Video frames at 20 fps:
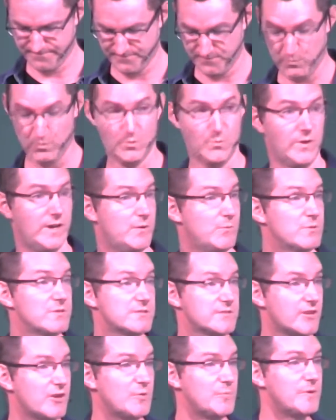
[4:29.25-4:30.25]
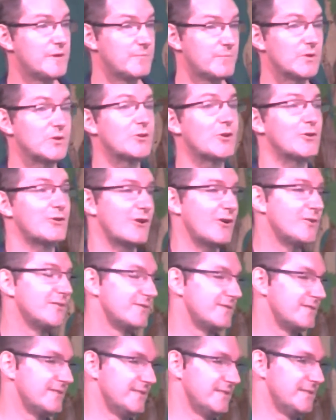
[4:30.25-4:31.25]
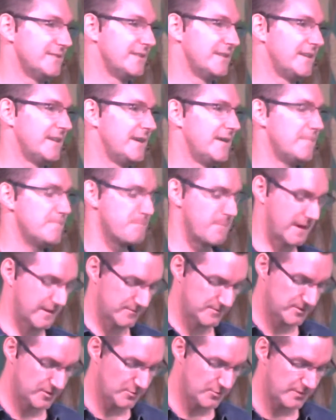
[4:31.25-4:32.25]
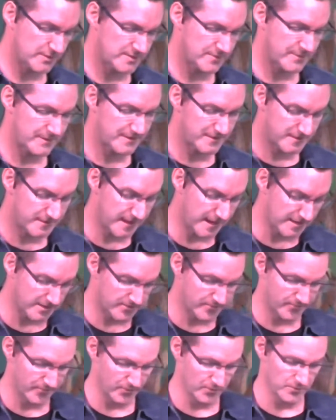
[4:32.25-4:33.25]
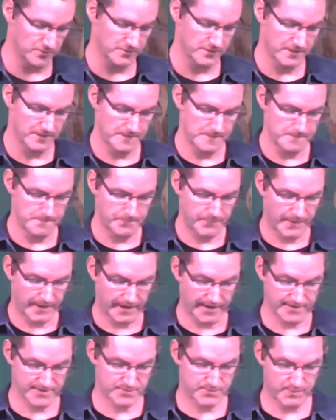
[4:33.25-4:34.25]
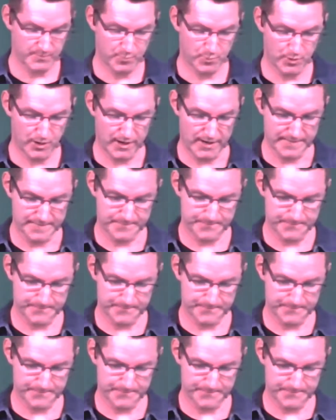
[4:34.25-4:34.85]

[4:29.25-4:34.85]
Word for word: Or the way I wasn't hoping, but God answered. And so we're to be thankful as we pray.